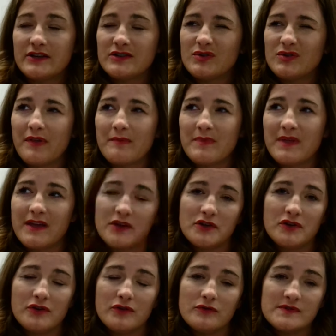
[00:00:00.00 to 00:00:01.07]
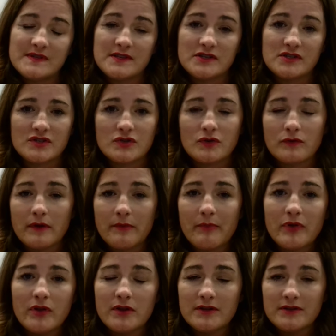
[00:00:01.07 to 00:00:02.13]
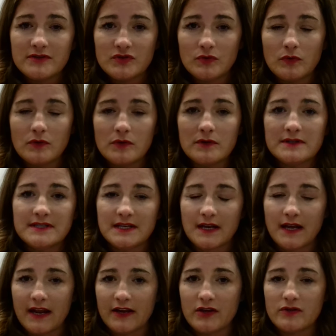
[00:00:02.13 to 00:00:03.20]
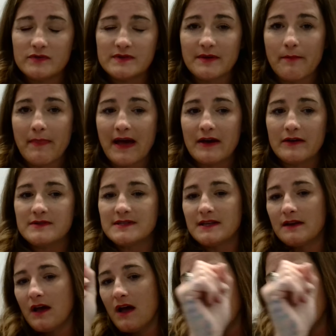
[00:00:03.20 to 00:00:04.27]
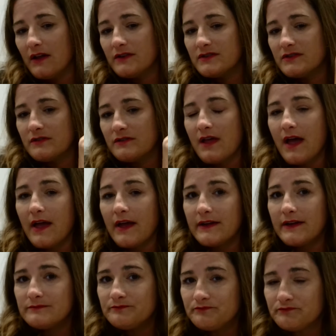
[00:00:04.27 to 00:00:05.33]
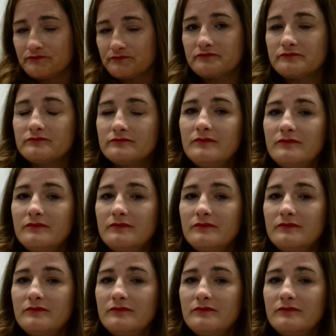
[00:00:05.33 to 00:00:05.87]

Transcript: I told them they could use the scribble tool to kind of use a mouse and underline